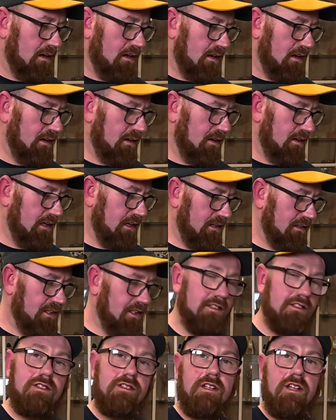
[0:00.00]
and I
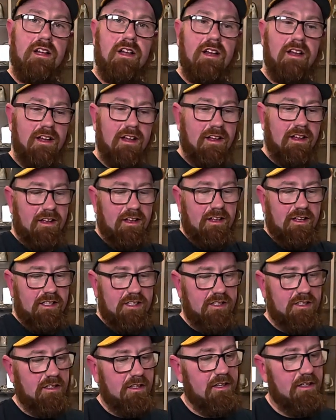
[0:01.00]
shall
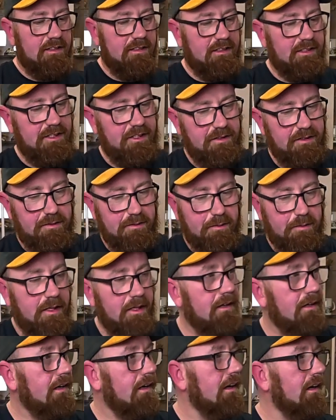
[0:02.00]
start
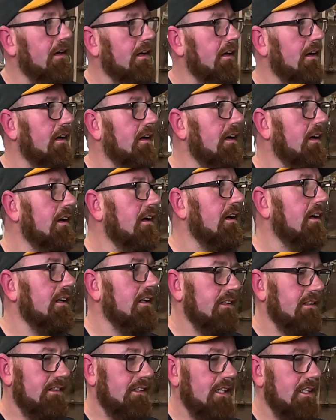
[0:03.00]
to
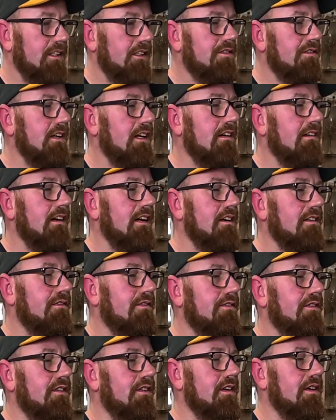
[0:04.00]
take the trigger out
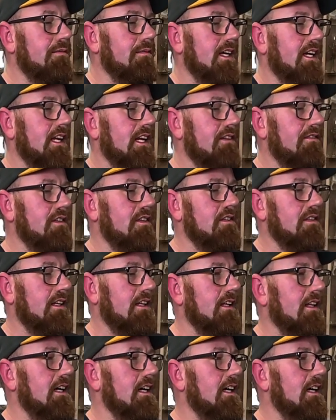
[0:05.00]
for you, and we can have a look
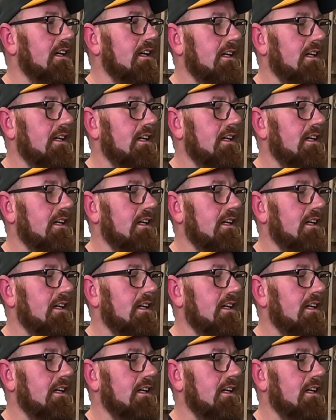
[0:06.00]
at that.